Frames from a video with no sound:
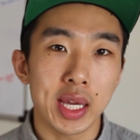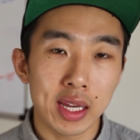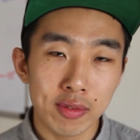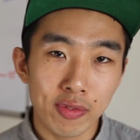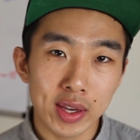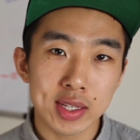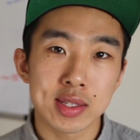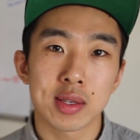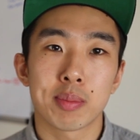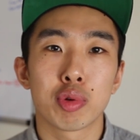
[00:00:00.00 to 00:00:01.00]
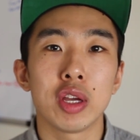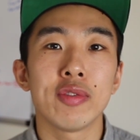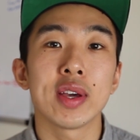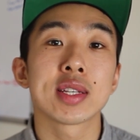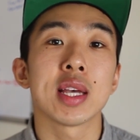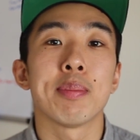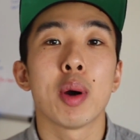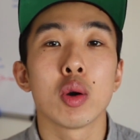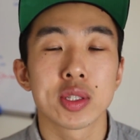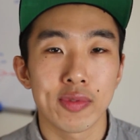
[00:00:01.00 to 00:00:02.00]
be infix, prefix, and
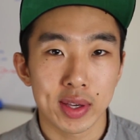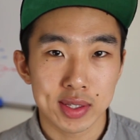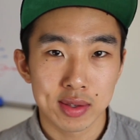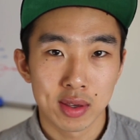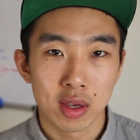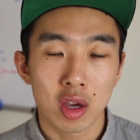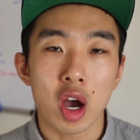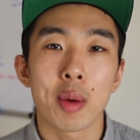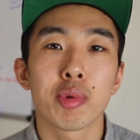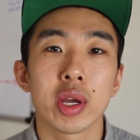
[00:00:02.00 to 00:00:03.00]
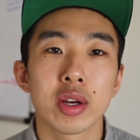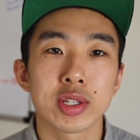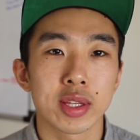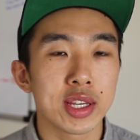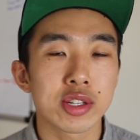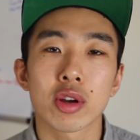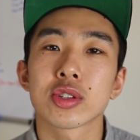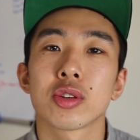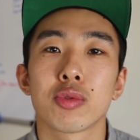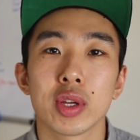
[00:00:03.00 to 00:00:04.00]
postfix operators, and these are
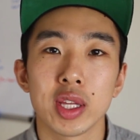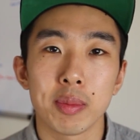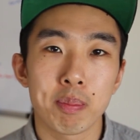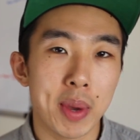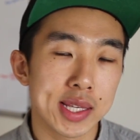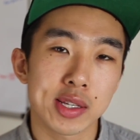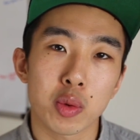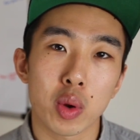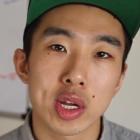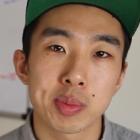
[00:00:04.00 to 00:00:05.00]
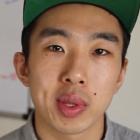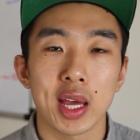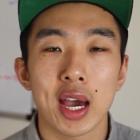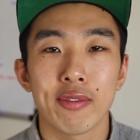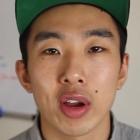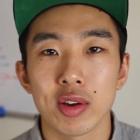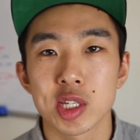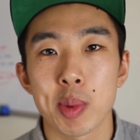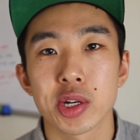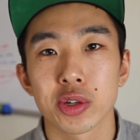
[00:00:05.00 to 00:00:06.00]
also really basic words, but they have very
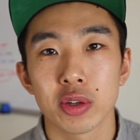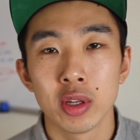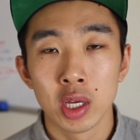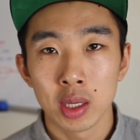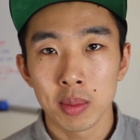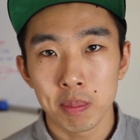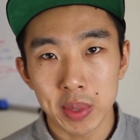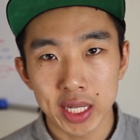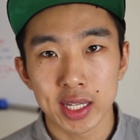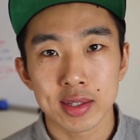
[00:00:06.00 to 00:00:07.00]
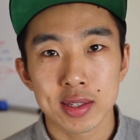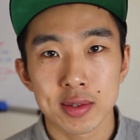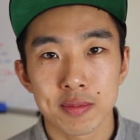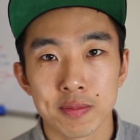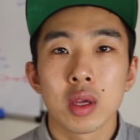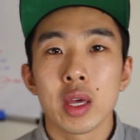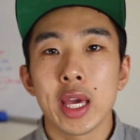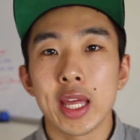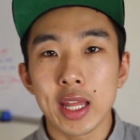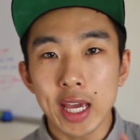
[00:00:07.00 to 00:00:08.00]
special meanings.
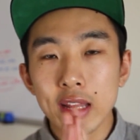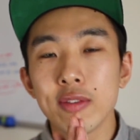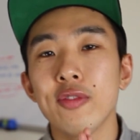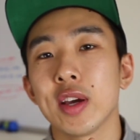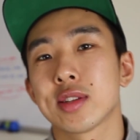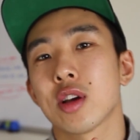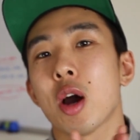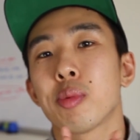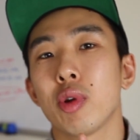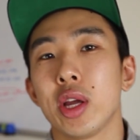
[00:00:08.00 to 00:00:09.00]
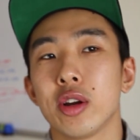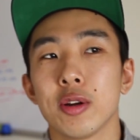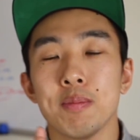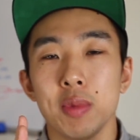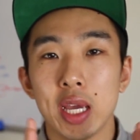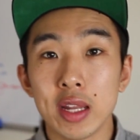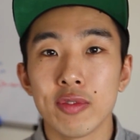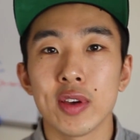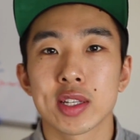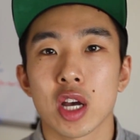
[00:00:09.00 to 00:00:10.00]
An infix operator,
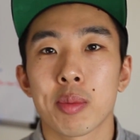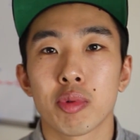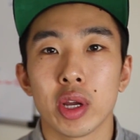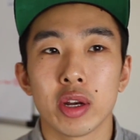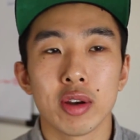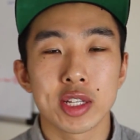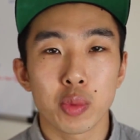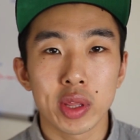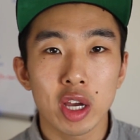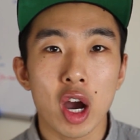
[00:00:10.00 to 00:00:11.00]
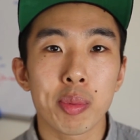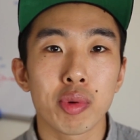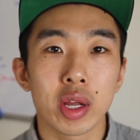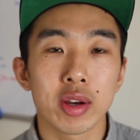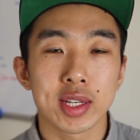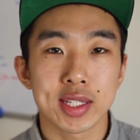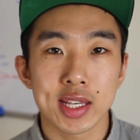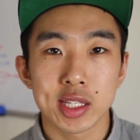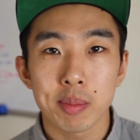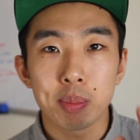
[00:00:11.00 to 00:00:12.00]
infix operator is when the operator
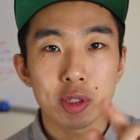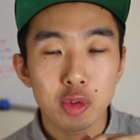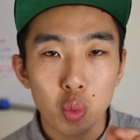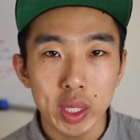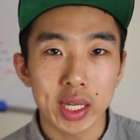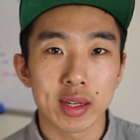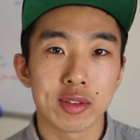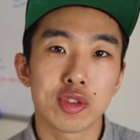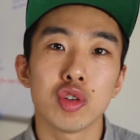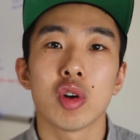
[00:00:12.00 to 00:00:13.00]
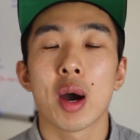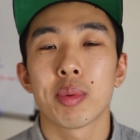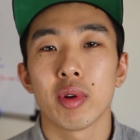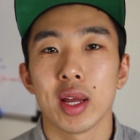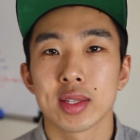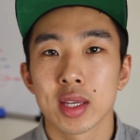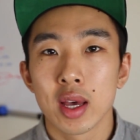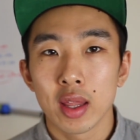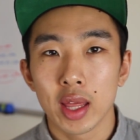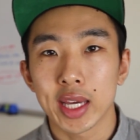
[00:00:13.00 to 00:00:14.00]
exists between two operands,
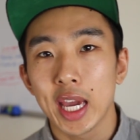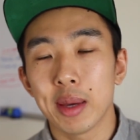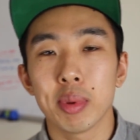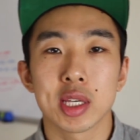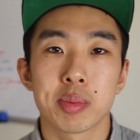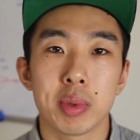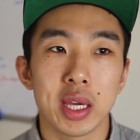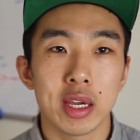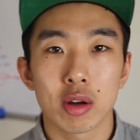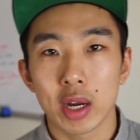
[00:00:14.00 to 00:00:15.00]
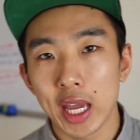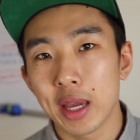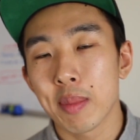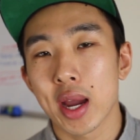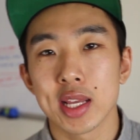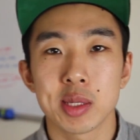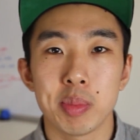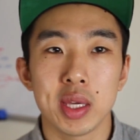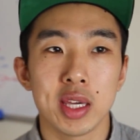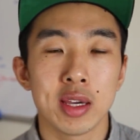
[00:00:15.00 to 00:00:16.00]
like a plus b or a minus
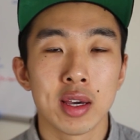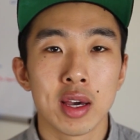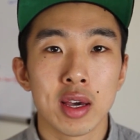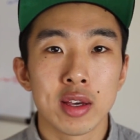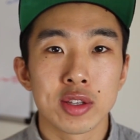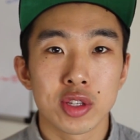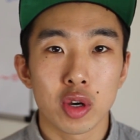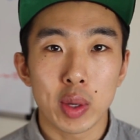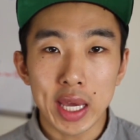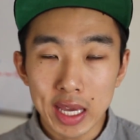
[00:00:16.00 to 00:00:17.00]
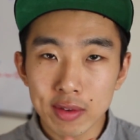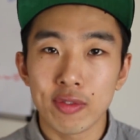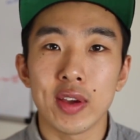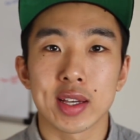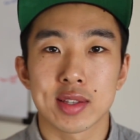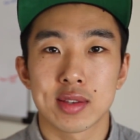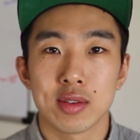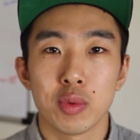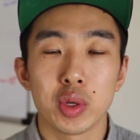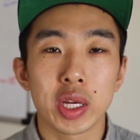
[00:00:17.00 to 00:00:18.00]
b, so infix,
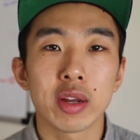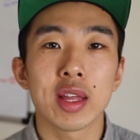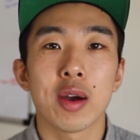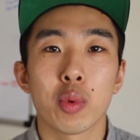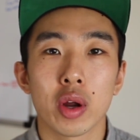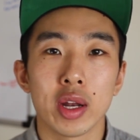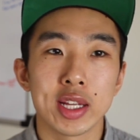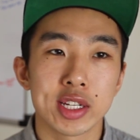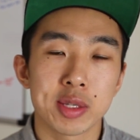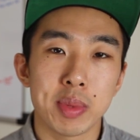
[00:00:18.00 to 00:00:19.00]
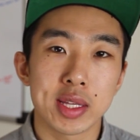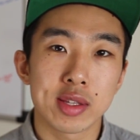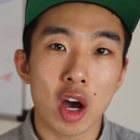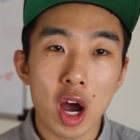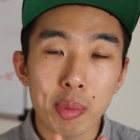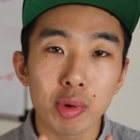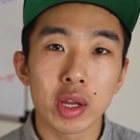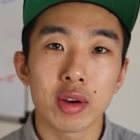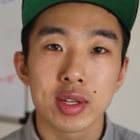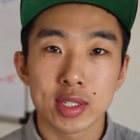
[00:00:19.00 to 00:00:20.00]
when you hear that word, it just means the
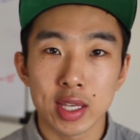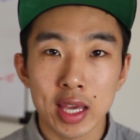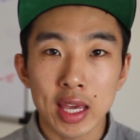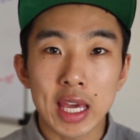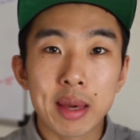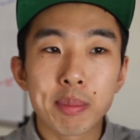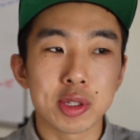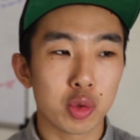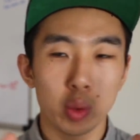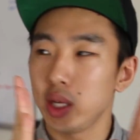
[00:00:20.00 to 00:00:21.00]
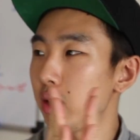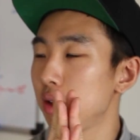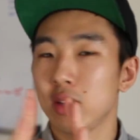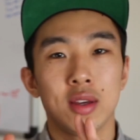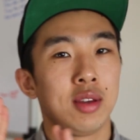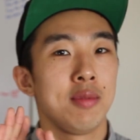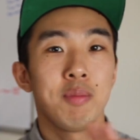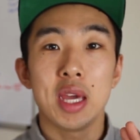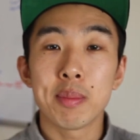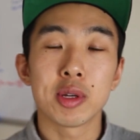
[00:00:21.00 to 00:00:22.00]
operator is in between,
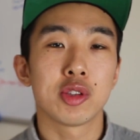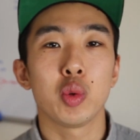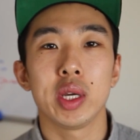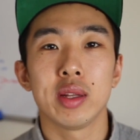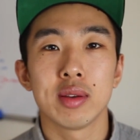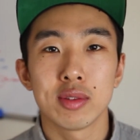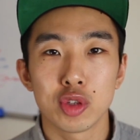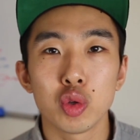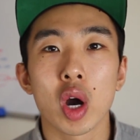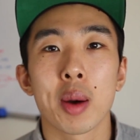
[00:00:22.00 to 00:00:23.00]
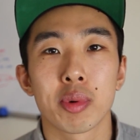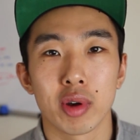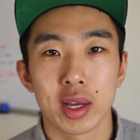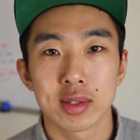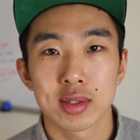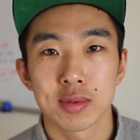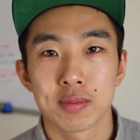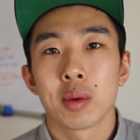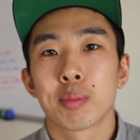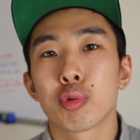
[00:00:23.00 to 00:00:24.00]
in between two operands.
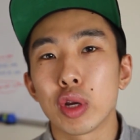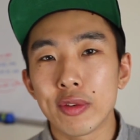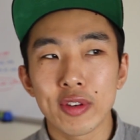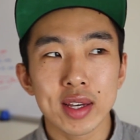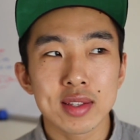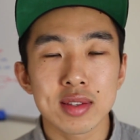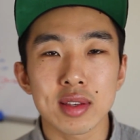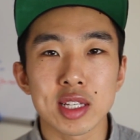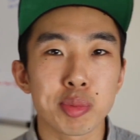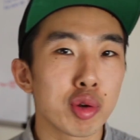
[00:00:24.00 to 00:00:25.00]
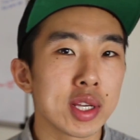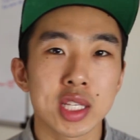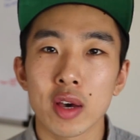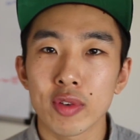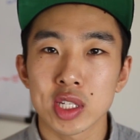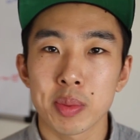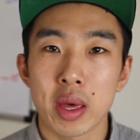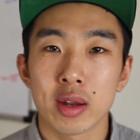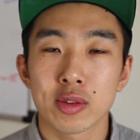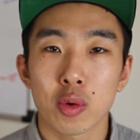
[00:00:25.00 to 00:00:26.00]
Prefix is pretty
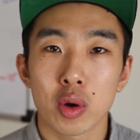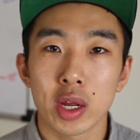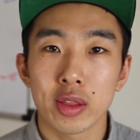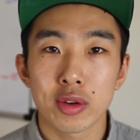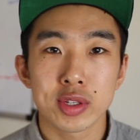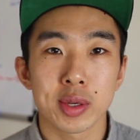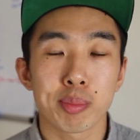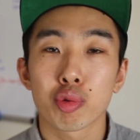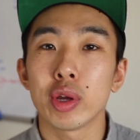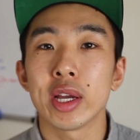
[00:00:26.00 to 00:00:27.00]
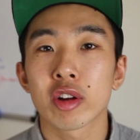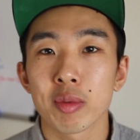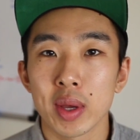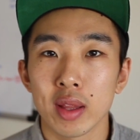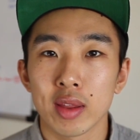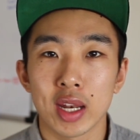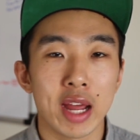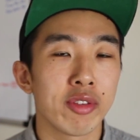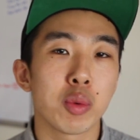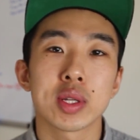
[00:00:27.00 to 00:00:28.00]
self-explanatory. There's a pre-increment that
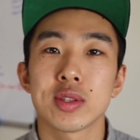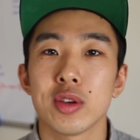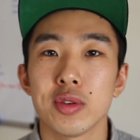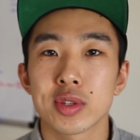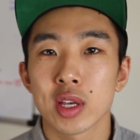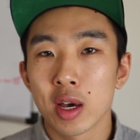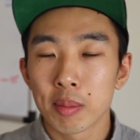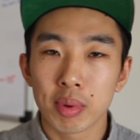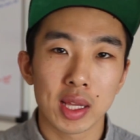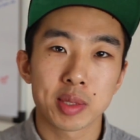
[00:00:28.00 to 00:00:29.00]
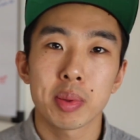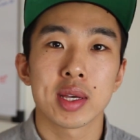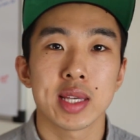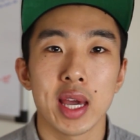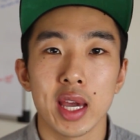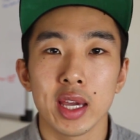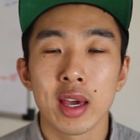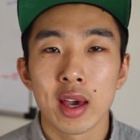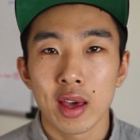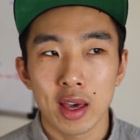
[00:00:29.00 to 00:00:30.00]
everyone's used, plus plus a,
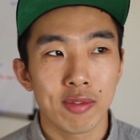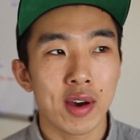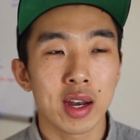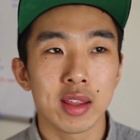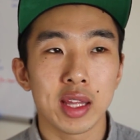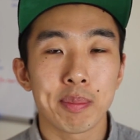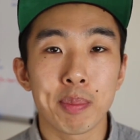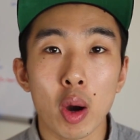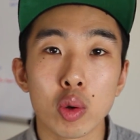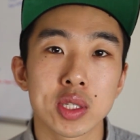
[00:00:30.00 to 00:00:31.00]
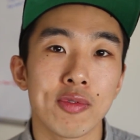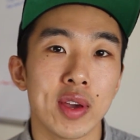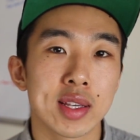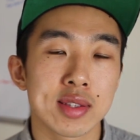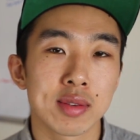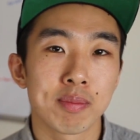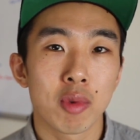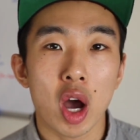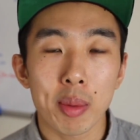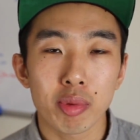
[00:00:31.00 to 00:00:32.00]
and finally postfix
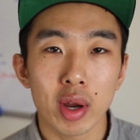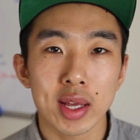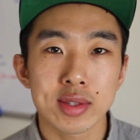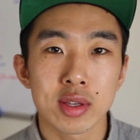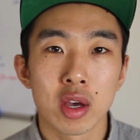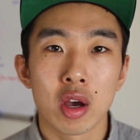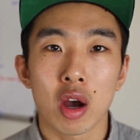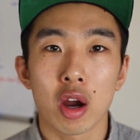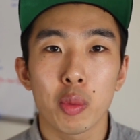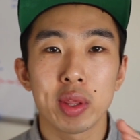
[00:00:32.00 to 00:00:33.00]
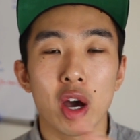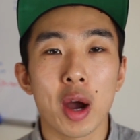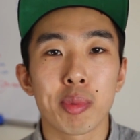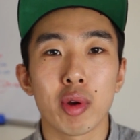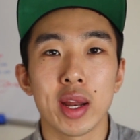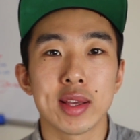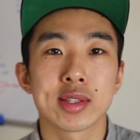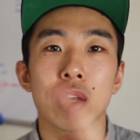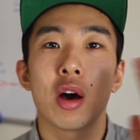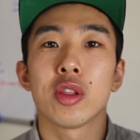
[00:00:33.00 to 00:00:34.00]
operands are when the operand
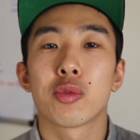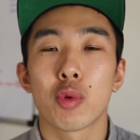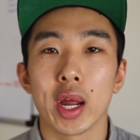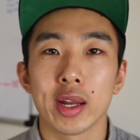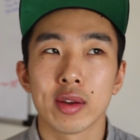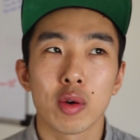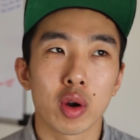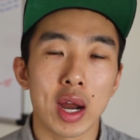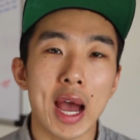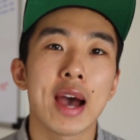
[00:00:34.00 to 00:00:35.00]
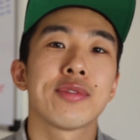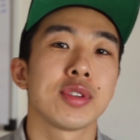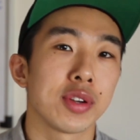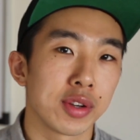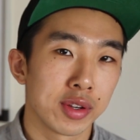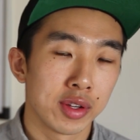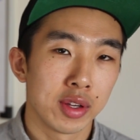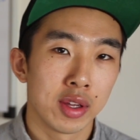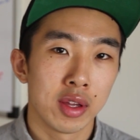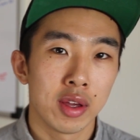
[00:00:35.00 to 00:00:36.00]
is on the right or after
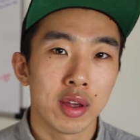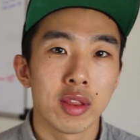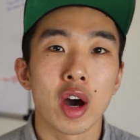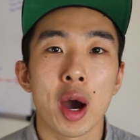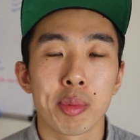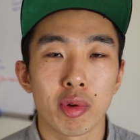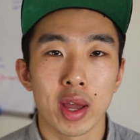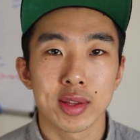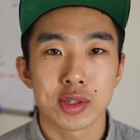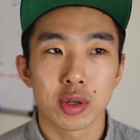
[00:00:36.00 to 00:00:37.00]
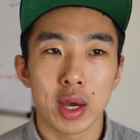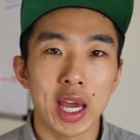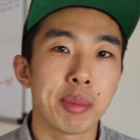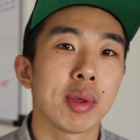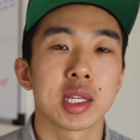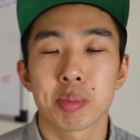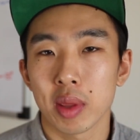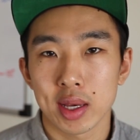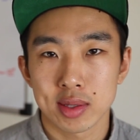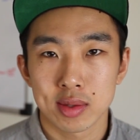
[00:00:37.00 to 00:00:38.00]
the operand, so a++
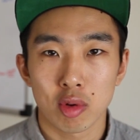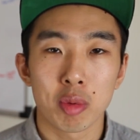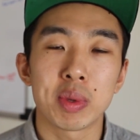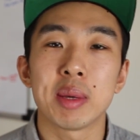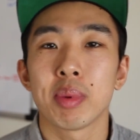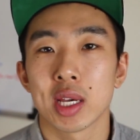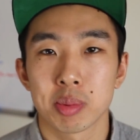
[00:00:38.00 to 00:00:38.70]
or b++.